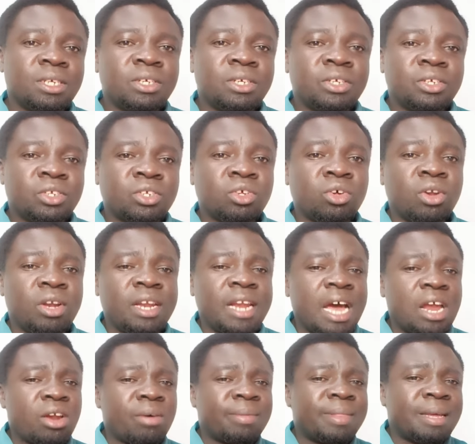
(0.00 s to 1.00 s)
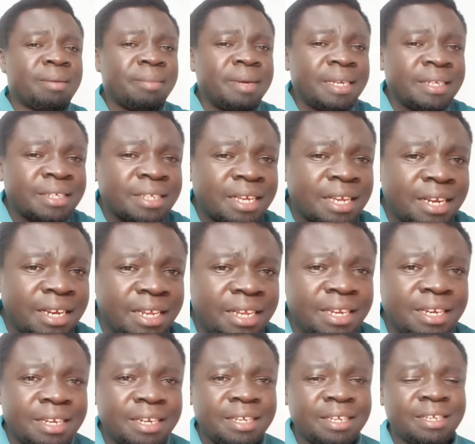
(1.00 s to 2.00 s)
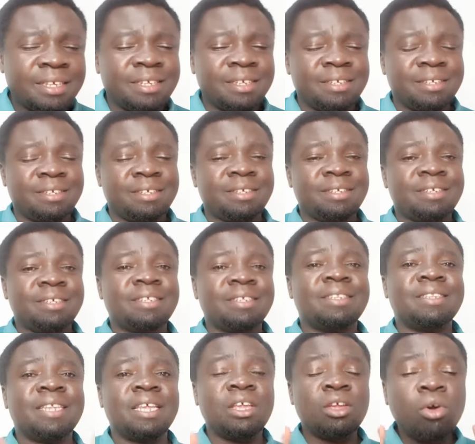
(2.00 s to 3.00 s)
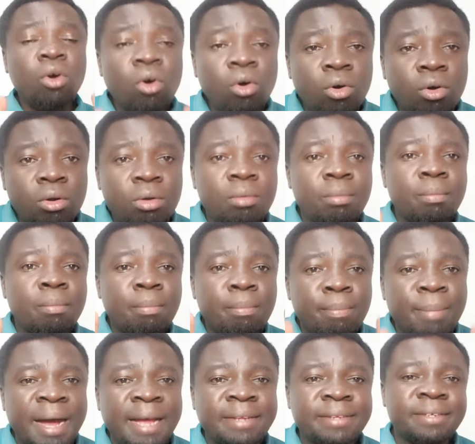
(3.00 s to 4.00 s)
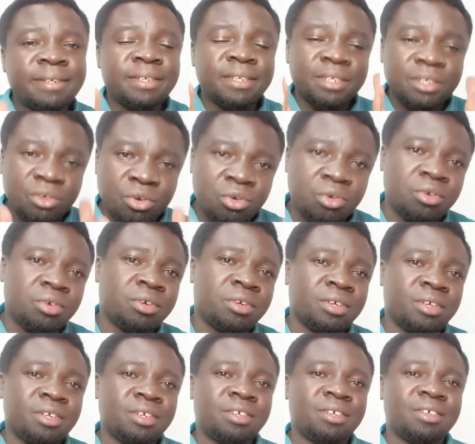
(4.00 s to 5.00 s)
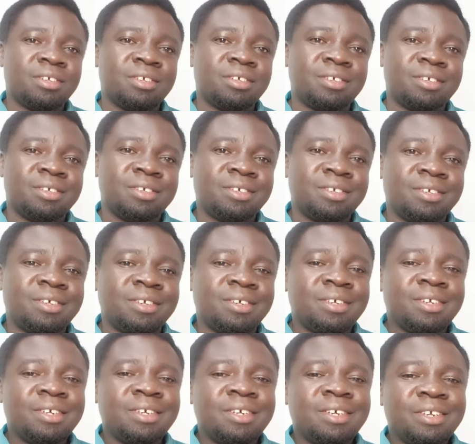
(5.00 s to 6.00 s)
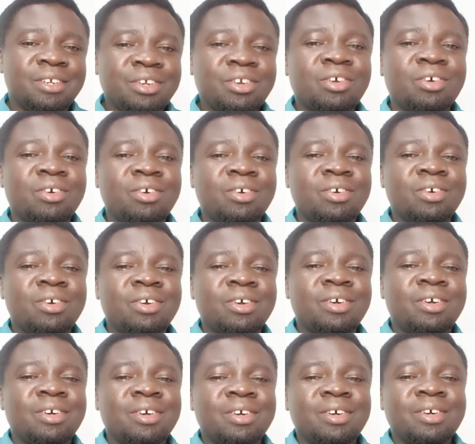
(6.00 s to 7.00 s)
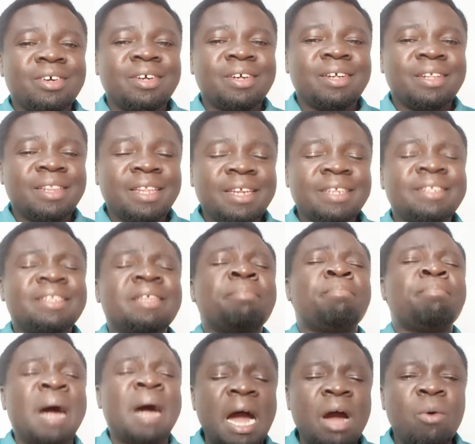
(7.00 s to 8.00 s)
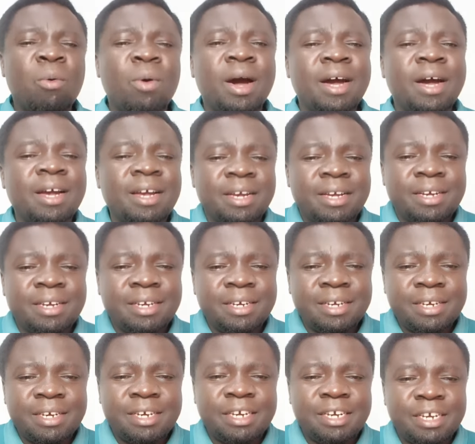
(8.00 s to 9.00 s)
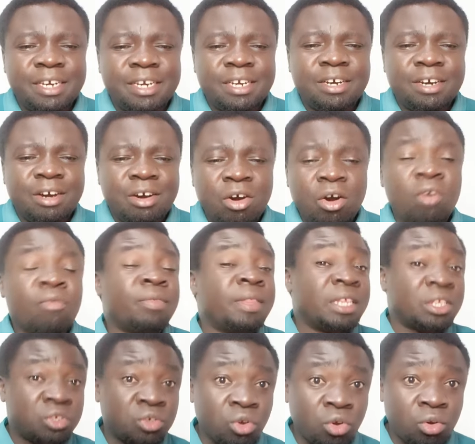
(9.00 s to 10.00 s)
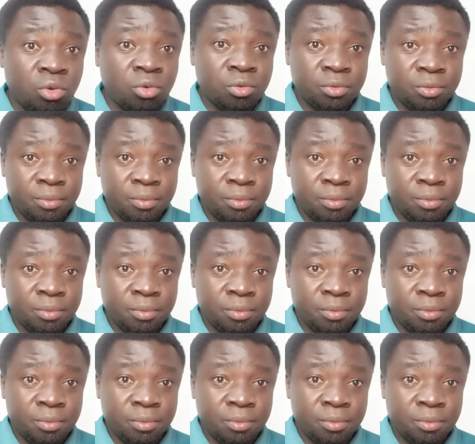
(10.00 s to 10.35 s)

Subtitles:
So none of them is clean. They all must go. You know, there's the power of the song.